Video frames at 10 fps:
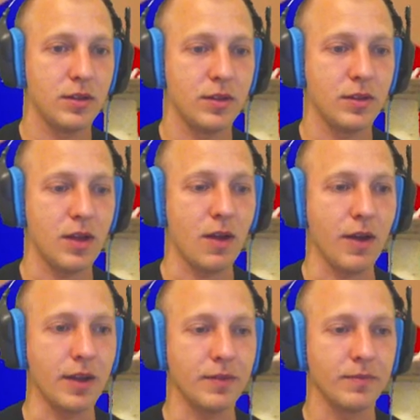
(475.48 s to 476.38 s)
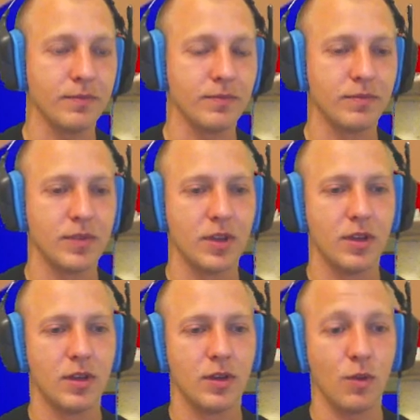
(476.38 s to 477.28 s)
All right.
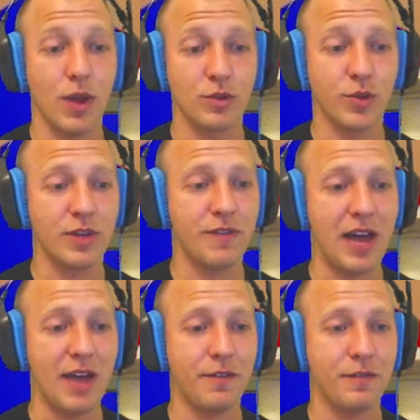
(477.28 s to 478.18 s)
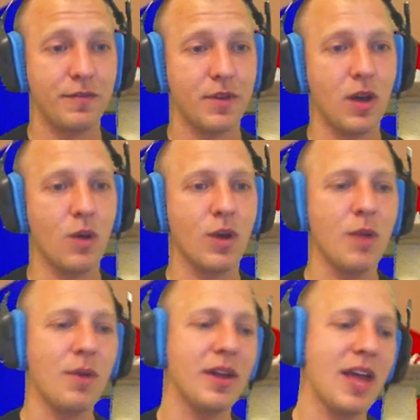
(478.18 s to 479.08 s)
Round 25. Oh, come
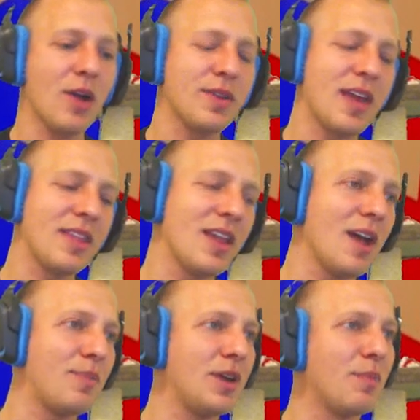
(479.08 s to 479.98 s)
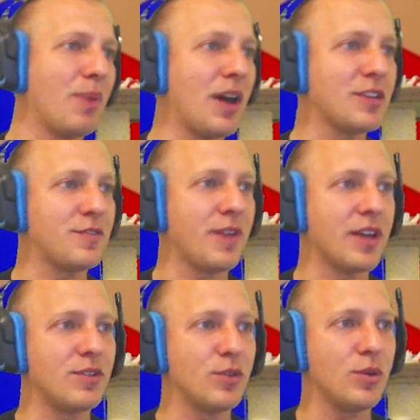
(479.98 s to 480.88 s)
on. How could that not be a boss fight,
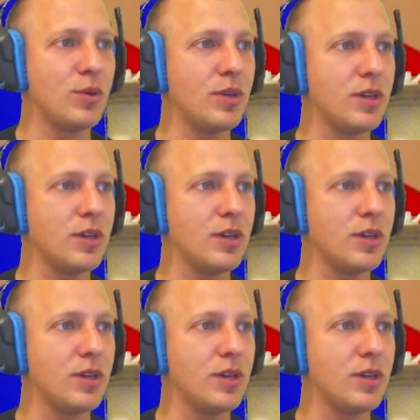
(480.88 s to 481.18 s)
dude?